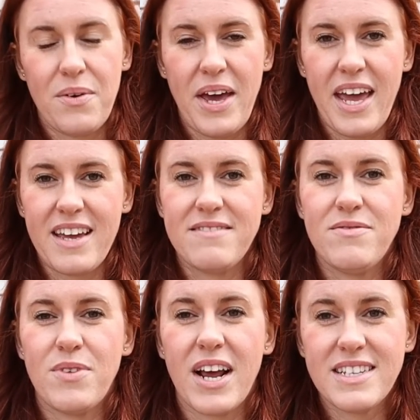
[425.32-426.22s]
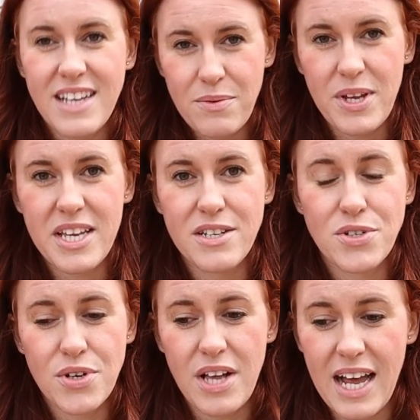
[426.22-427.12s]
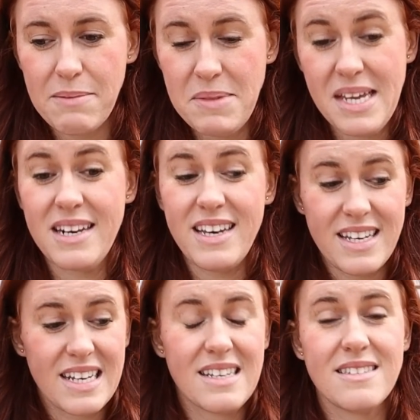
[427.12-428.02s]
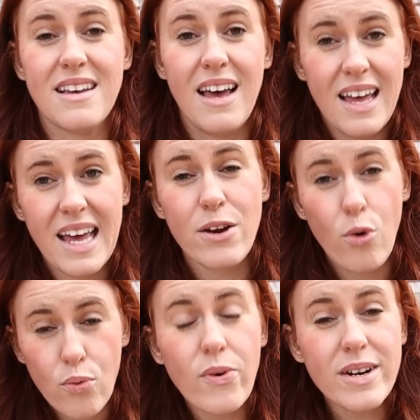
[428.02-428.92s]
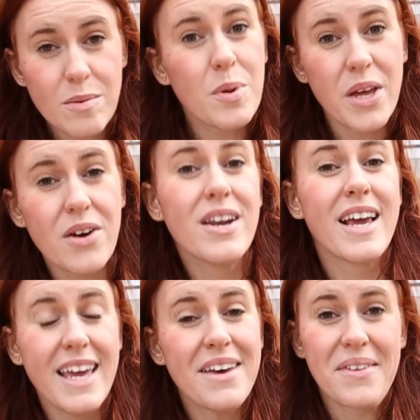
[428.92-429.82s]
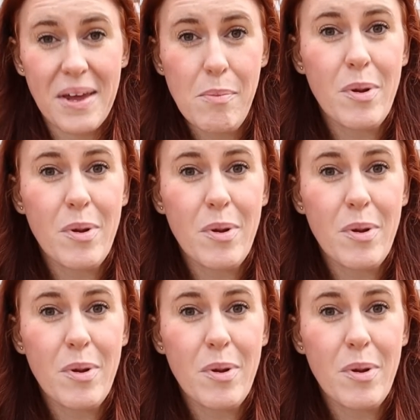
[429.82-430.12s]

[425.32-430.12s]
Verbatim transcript: Okay, when I say weed control, I mean it is incredibly good at killing